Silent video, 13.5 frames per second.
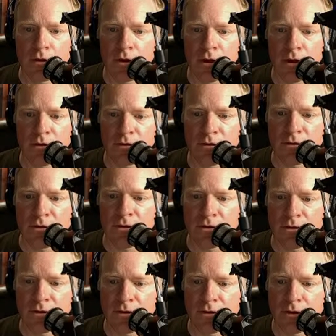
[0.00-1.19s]
S to
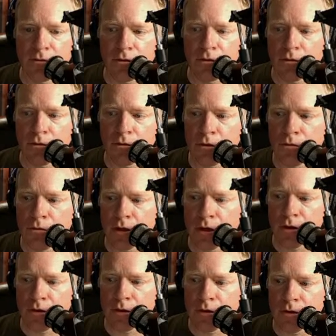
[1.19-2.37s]
C60. Okay.
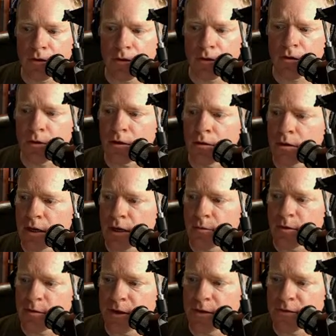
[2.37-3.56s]
There we go. I got my
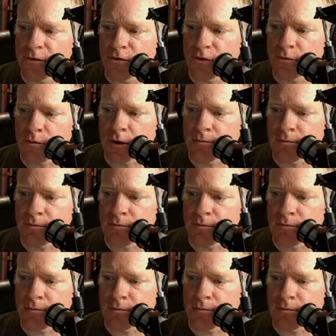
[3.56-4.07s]
spacing just right.